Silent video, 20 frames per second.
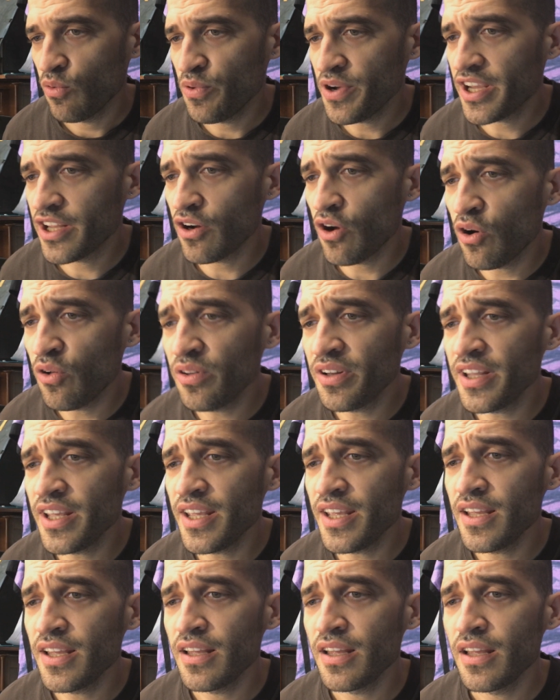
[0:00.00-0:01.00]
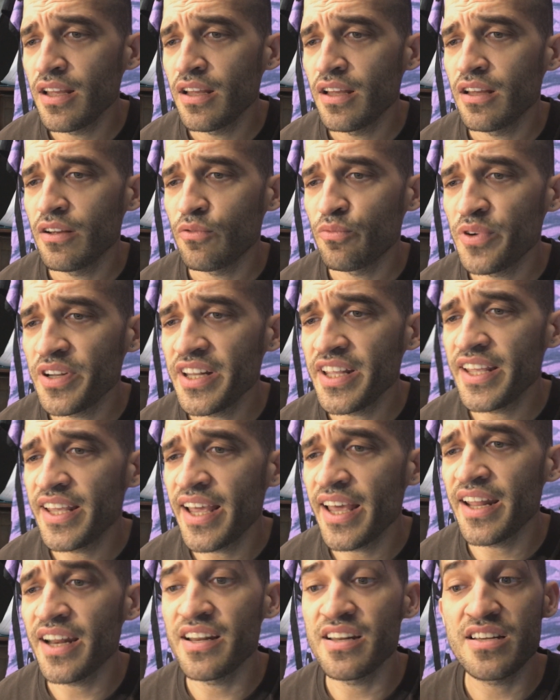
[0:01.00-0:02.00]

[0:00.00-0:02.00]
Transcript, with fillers: We can only really get